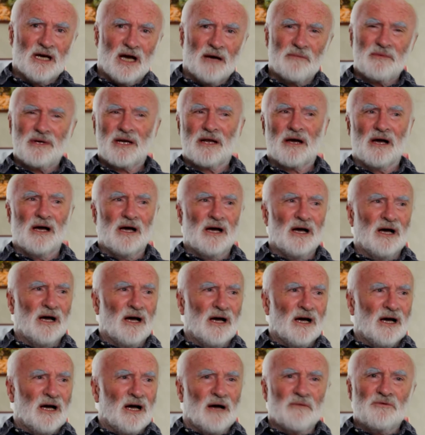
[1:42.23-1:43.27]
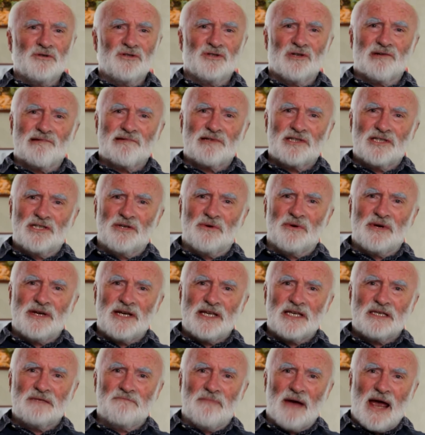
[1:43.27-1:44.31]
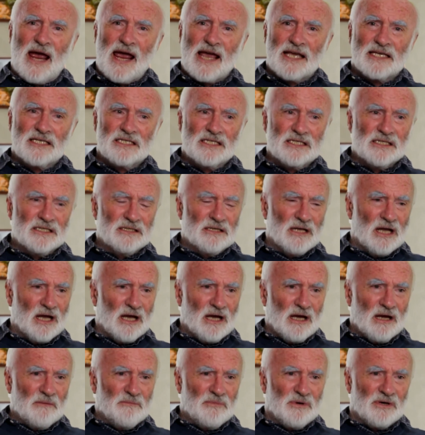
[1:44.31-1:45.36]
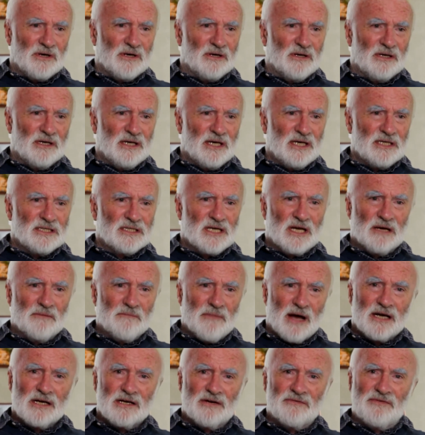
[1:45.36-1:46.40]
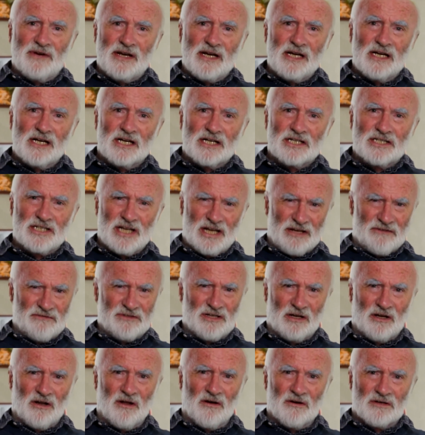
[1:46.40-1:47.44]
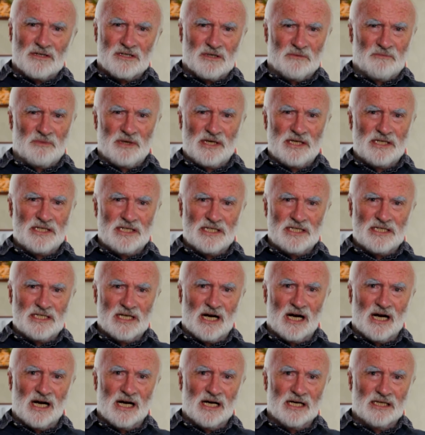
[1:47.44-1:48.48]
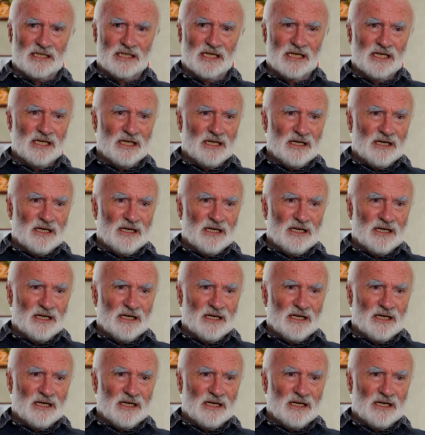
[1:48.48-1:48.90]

I mean, I'm sure he's doing his best, but his command of English leaves a lot to be desired.